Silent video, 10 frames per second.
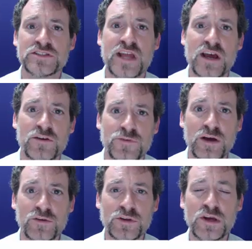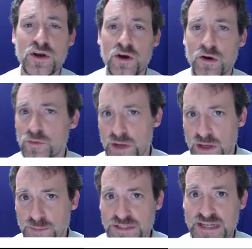and is now found all the way
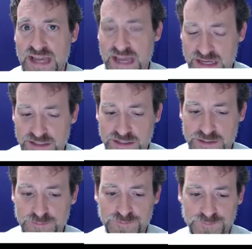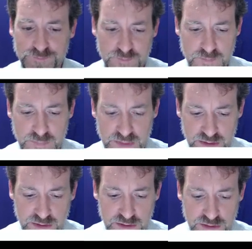up into Canada.
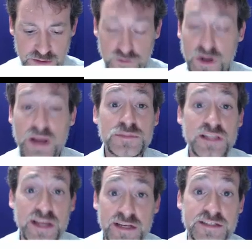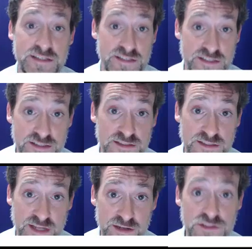Crabs like to eat
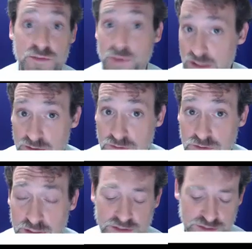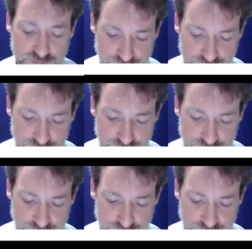snails, among other things.